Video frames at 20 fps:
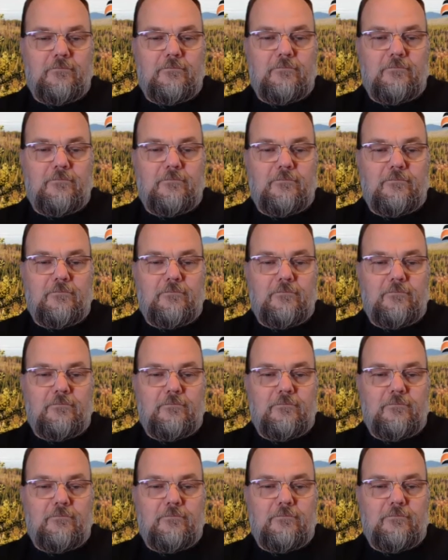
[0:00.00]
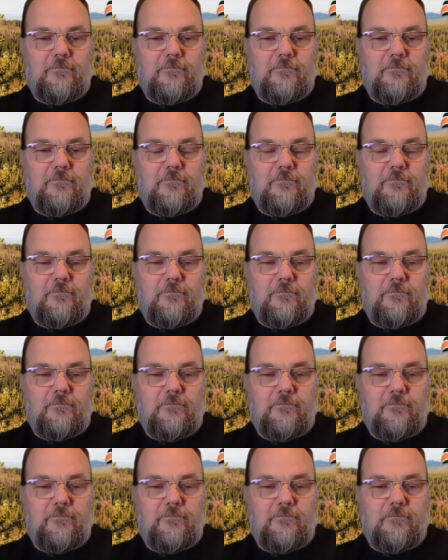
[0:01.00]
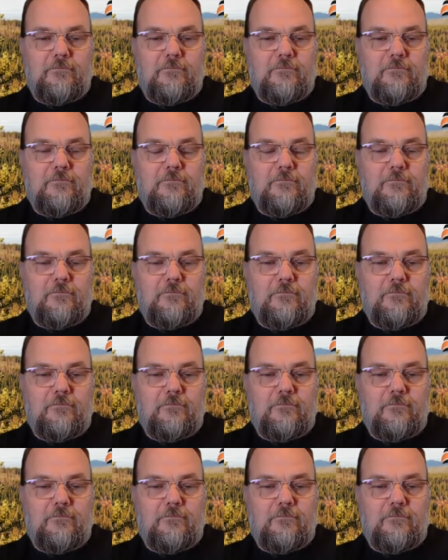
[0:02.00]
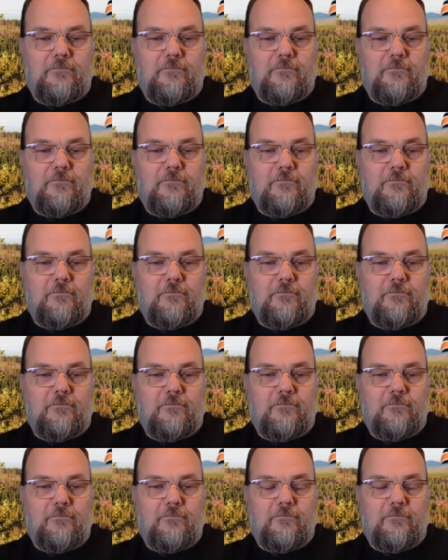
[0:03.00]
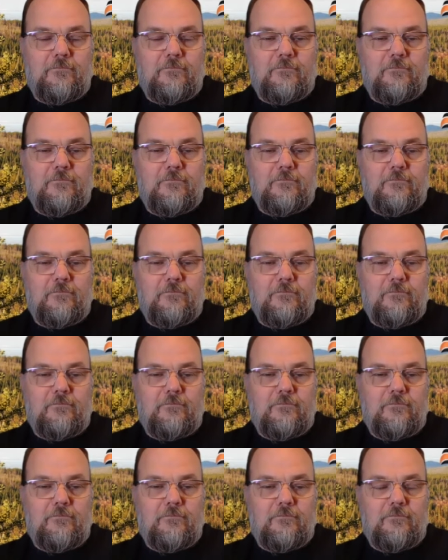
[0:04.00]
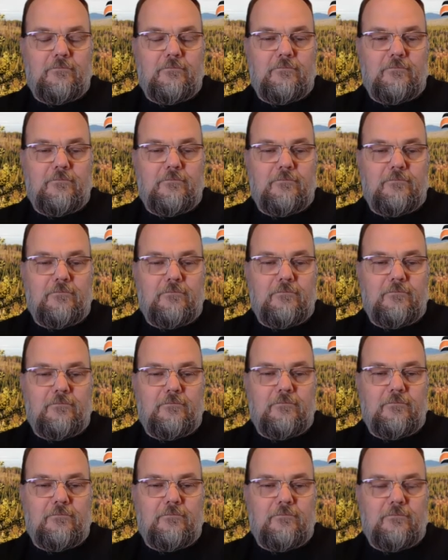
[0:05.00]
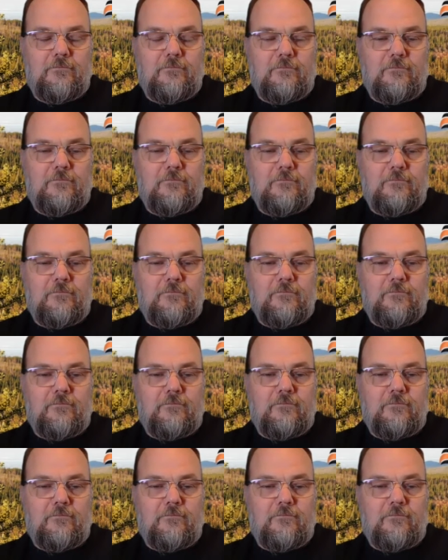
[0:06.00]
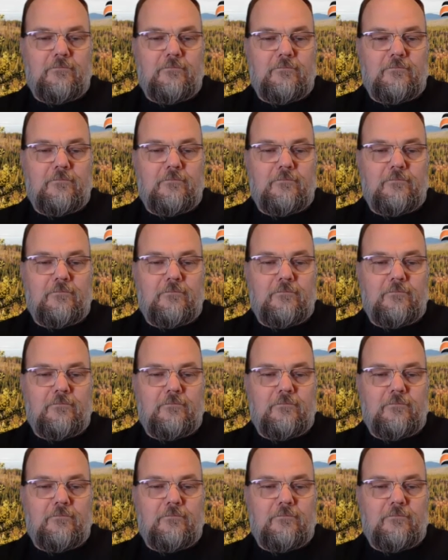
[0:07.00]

[no speech]